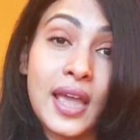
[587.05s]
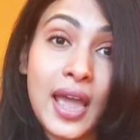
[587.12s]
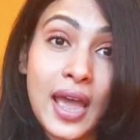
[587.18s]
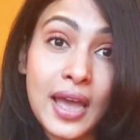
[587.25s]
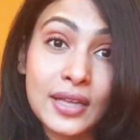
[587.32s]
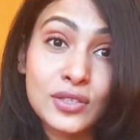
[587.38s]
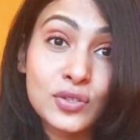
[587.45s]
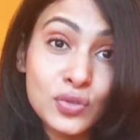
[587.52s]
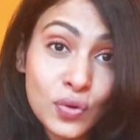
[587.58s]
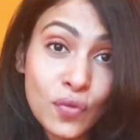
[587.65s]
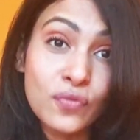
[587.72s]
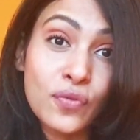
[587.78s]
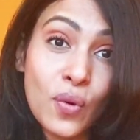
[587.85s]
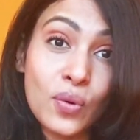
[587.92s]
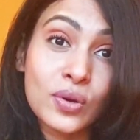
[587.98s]
and so
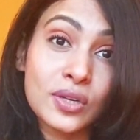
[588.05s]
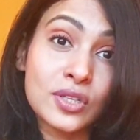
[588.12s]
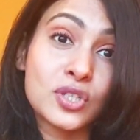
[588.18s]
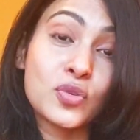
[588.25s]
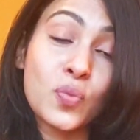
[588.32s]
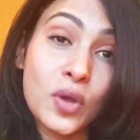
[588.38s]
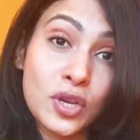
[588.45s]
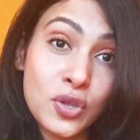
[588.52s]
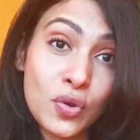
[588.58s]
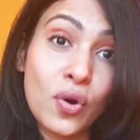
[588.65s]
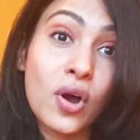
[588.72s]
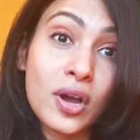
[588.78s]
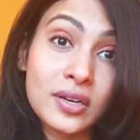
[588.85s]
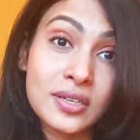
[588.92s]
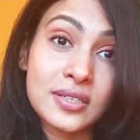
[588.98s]
focused when you're
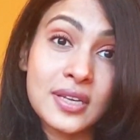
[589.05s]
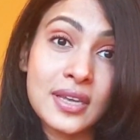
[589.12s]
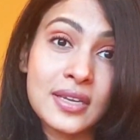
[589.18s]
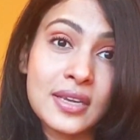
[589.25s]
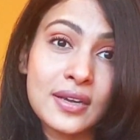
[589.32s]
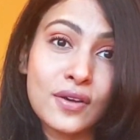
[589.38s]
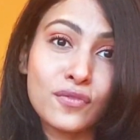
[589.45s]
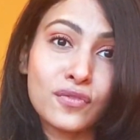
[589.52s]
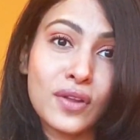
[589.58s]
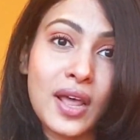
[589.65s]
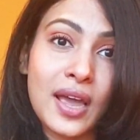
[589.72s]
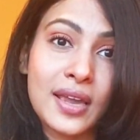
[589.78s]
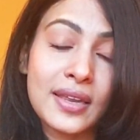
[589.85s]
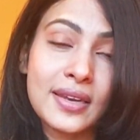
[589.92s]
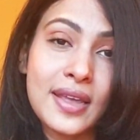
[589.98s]
undertaking a
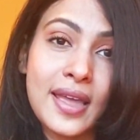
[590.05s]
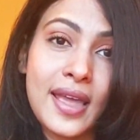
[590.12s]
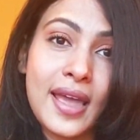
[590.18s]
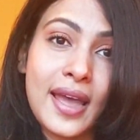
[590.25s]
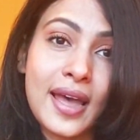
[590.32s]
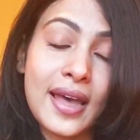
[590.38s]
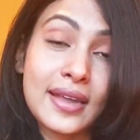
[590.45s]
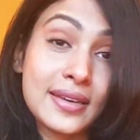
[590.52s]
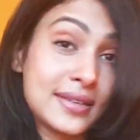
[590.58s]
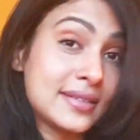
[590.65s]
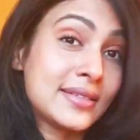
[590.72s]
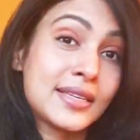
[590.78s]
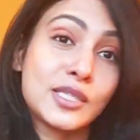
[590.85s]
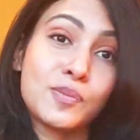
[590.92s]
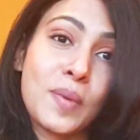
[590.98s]
flight, and it
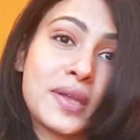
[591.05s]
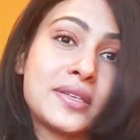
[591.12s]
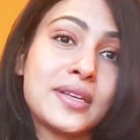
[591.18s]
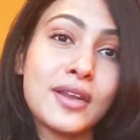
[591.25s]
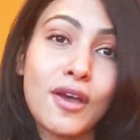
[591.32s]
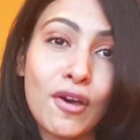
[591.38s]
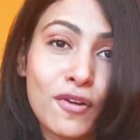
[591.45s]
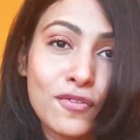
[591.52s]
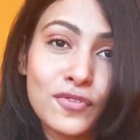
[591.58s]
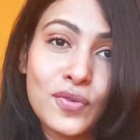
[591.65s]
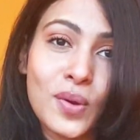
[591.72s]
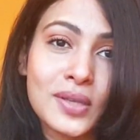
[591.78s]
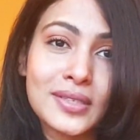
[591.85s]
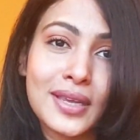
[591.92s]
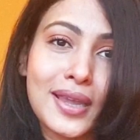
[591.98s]
is expected out of you
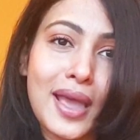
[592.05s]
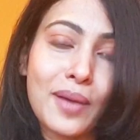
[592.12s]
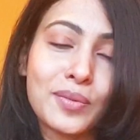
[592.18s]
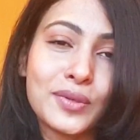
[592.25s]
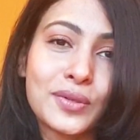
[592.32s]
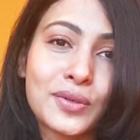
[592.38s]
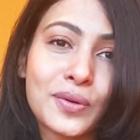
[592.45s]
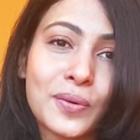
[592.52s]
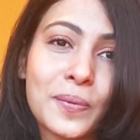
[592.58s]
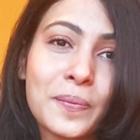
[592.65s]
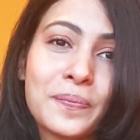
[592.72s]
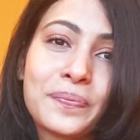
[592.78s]
as a cabin crew.